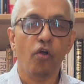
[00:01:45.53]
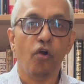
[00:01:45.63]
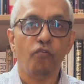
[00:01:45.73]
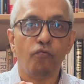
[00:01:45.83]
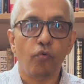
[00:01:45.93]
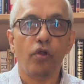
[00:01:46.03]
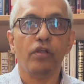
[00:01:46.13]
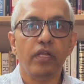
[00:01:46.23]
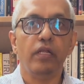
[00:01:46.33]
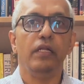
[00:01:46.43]
of what
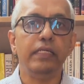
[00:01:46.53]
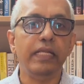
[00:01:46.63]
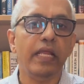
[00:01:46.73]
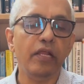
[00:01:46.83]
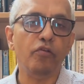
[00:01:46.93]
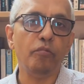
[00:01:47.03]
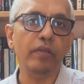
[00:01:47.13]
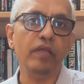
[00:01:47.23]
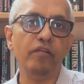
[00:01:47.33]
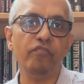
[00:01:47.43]
it will take to
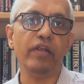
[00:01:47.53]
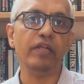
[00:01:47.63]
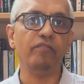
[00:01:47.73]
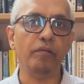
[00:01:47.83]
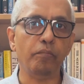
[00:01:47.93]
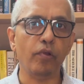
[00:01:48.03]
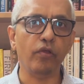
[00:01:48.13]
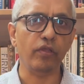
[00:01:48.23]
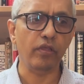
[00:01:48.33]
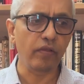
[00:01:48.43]
be an effective
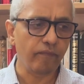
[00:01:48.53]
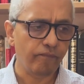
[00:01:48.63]
employee